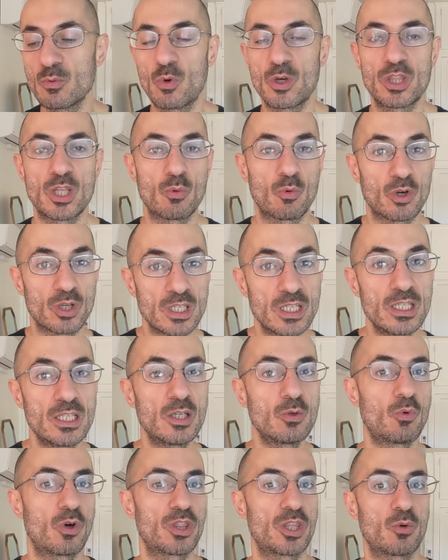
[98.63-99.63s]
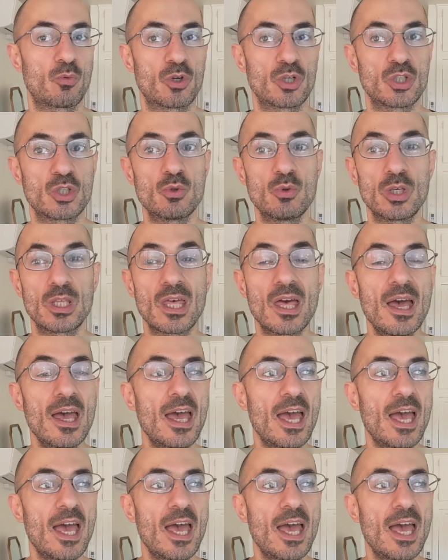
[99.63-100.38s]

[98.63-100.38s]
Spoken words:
what they were eating, what they were doing.